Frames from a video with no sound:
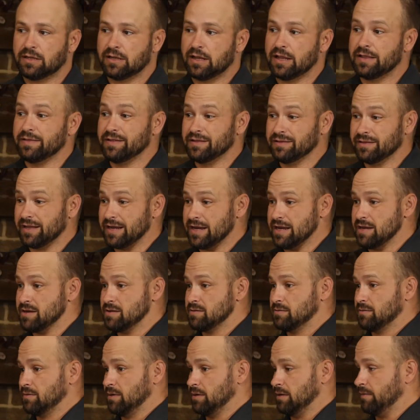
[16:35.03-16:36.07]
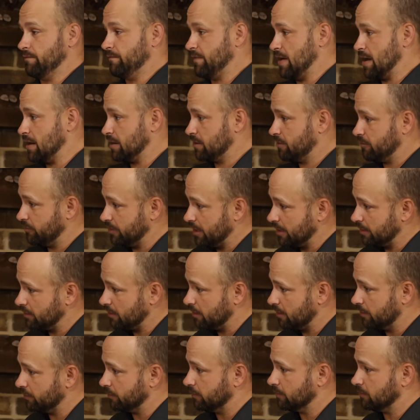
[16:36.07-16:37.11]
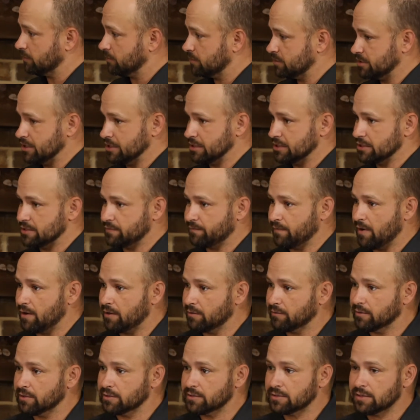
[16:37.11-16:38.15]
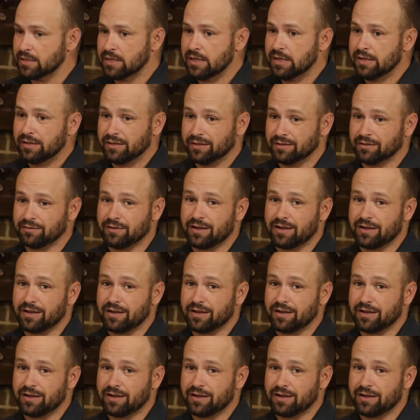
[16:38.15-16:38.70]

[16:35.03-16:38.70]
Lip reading: And then they, in fact, create other Jesus followers. And a